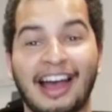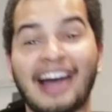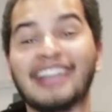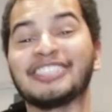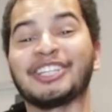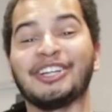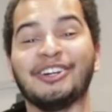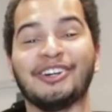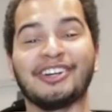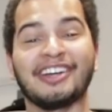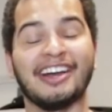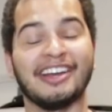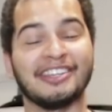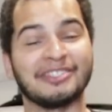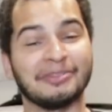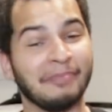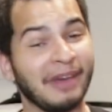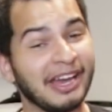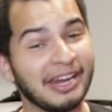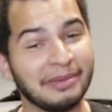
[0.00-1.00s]
How's it going,
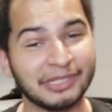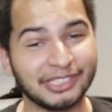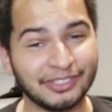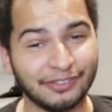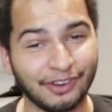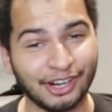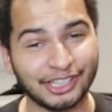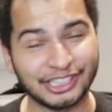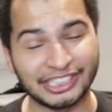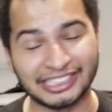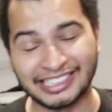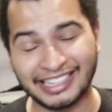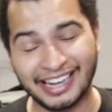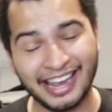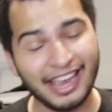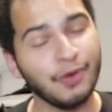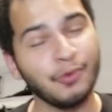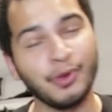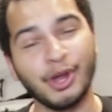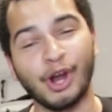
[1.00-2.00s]
guys? My name is Tavarish, and
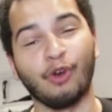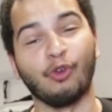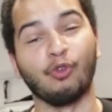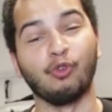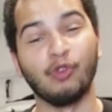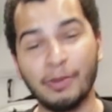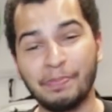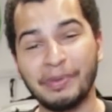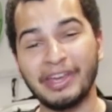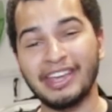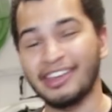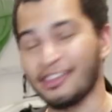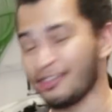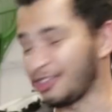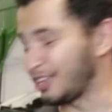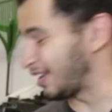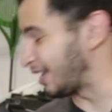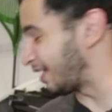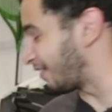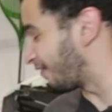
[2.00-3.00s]
today we are ripping
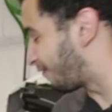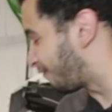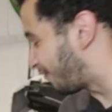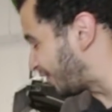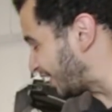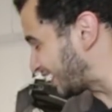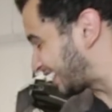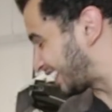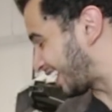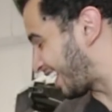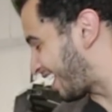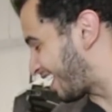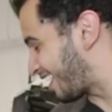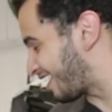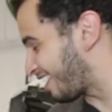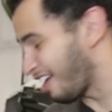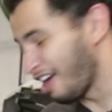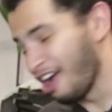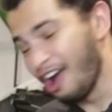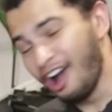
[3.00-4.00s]
the
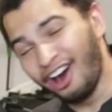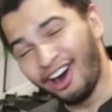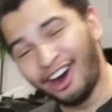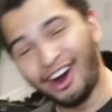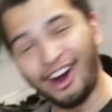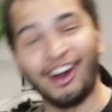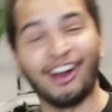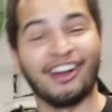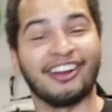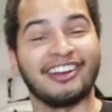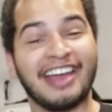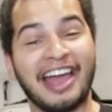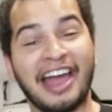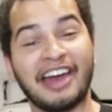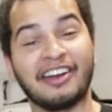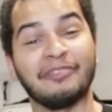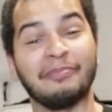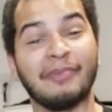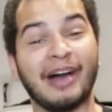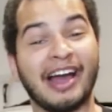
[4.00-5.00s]
V10 heart
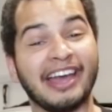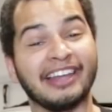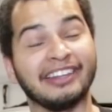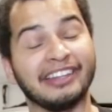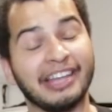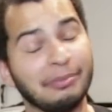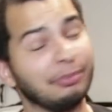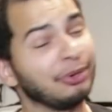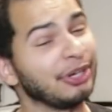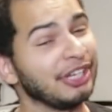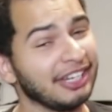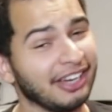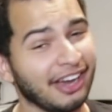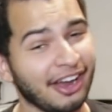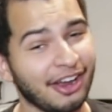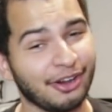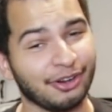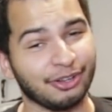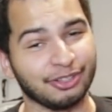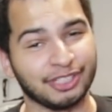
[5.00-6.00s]
out of my Lamborghini
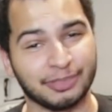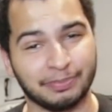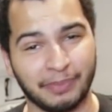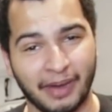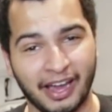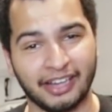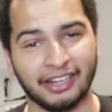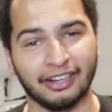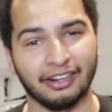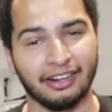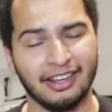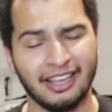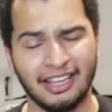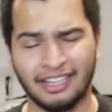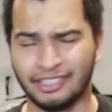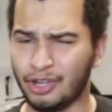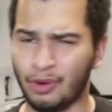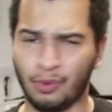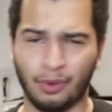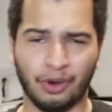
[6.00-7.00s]
Gallardo Spider.
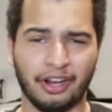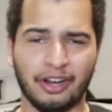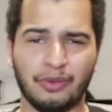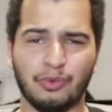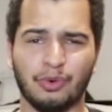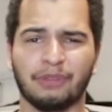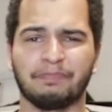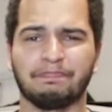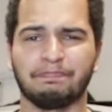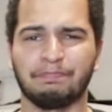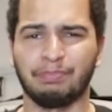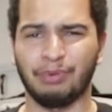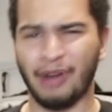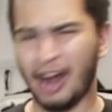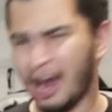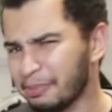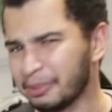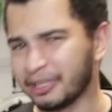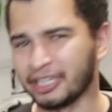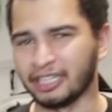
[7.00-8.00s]
Don't worry, we're
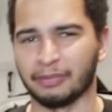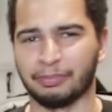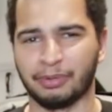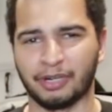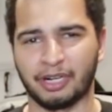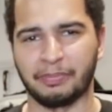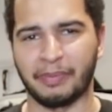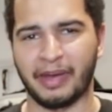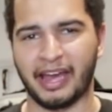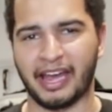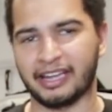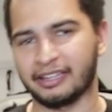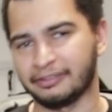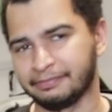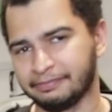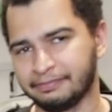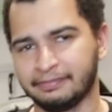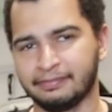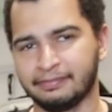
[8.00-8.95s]
probably gonna put it back.